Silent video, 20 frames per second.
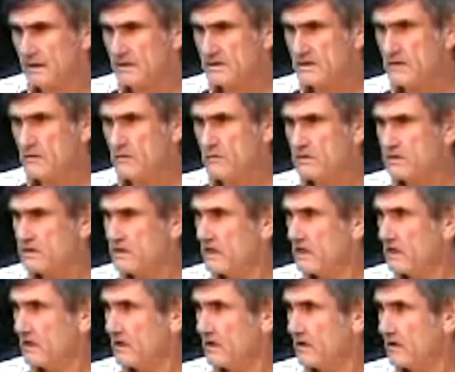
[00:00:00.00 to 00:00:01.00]
as he was
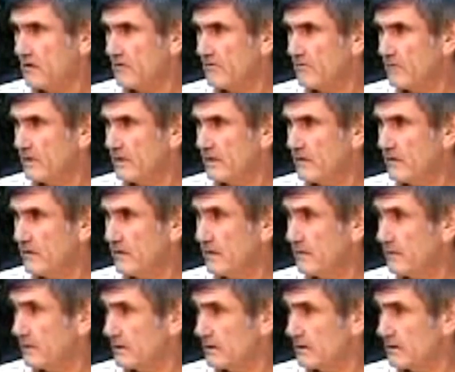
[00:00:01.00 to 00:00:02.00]
taking care of my
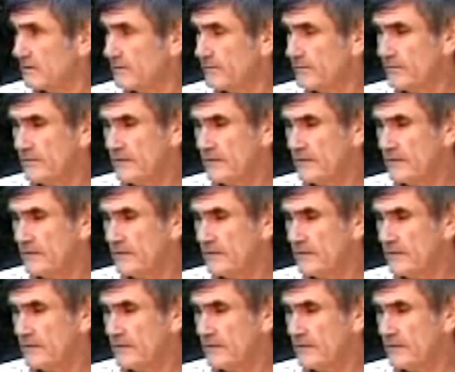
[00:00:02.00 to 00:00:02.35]
grandmother.